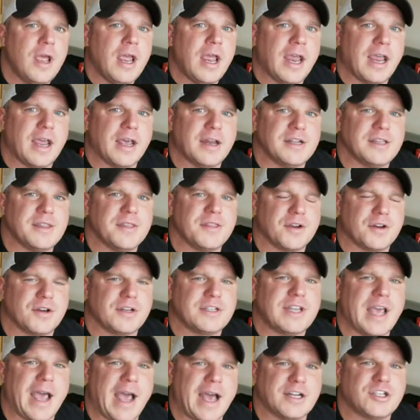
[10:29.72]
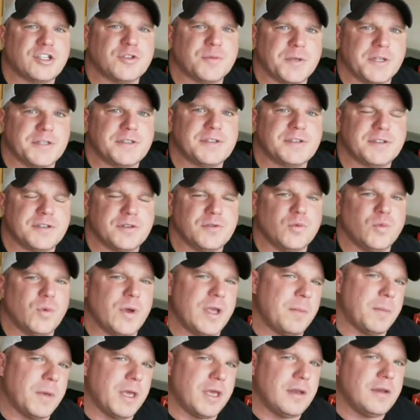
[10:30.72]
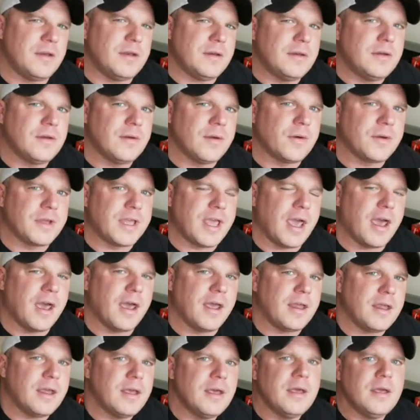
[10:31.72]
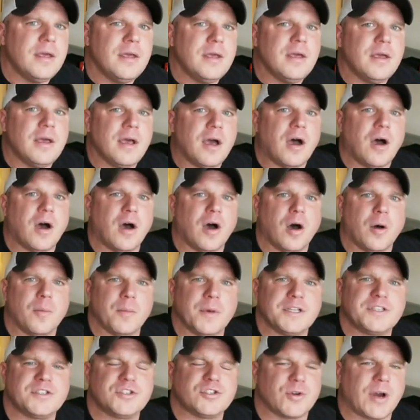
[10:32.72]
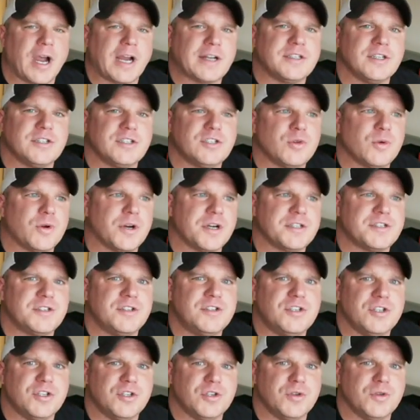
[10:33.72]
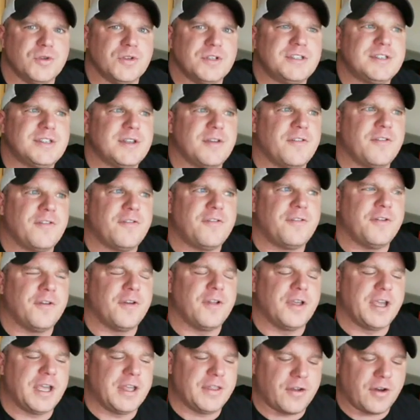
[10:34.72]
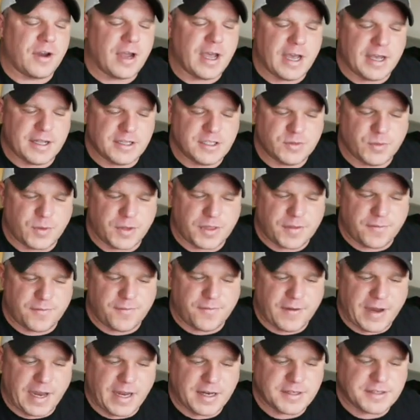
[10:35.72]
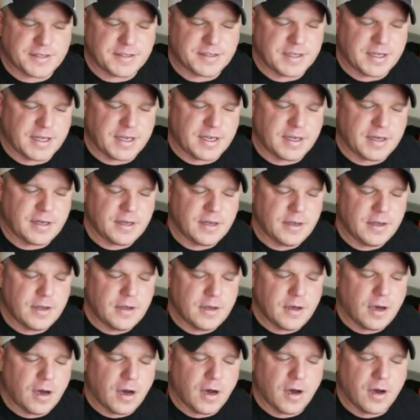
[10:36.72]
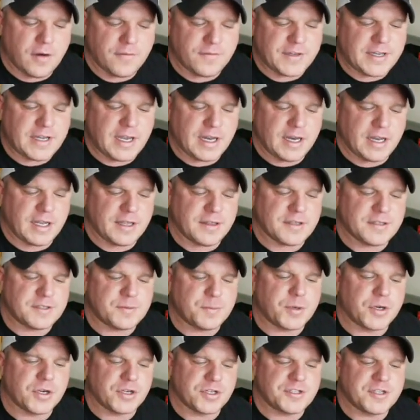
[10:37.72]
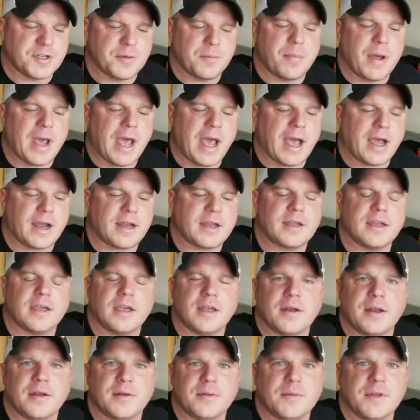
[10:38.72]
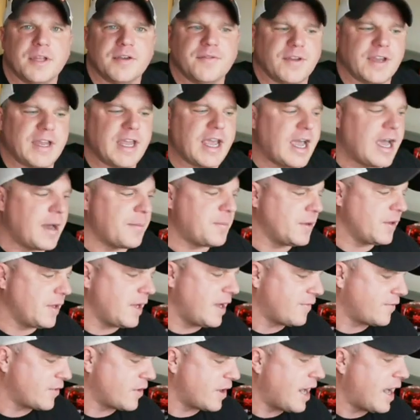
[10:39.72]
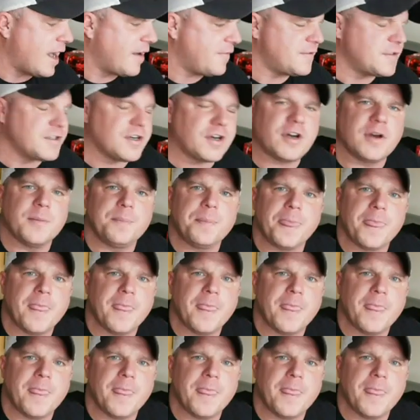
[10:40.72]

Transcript: and their attachments to women. Okay. It's directed towards dudes filling their heads with the fantasy of getting this person back and living happily ever after.